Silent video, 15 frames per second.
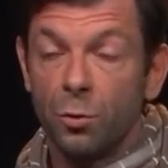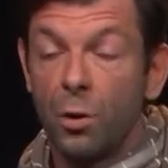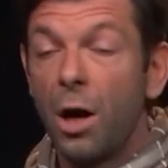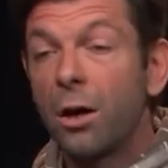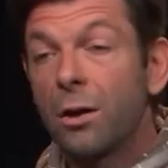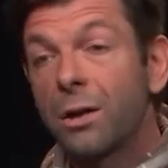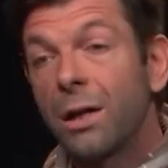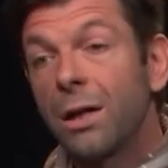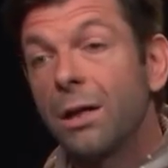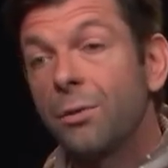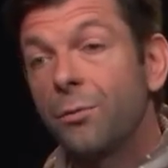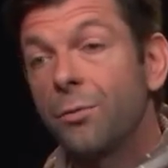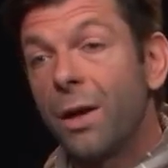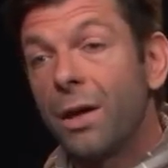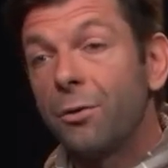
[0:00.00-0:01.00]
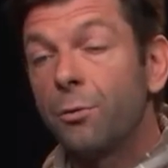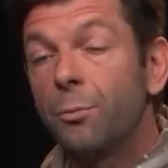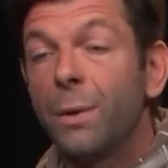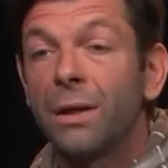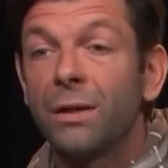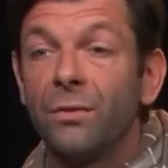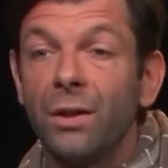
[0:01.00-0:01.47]
archive and to
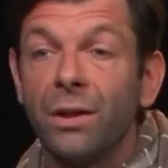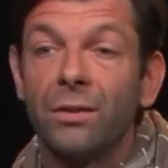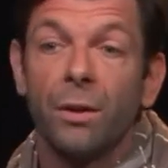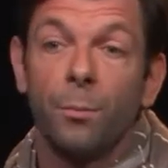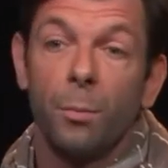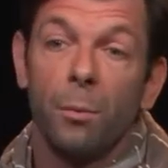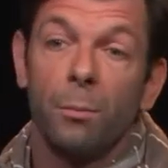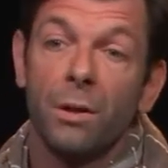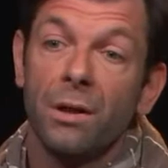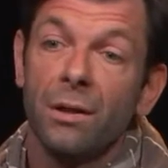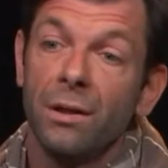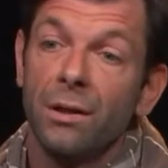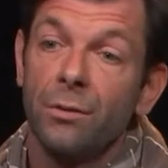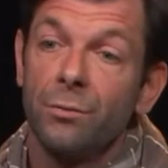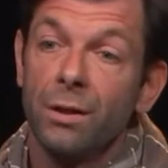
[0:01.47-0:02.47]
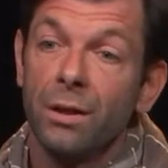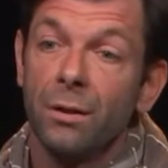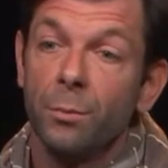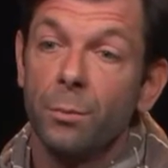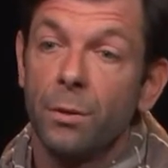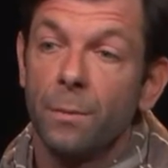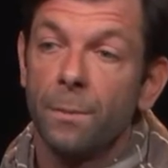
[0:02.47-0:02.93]
make the data publicly
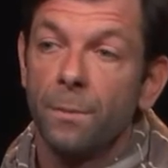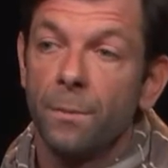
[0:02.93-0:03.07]
available.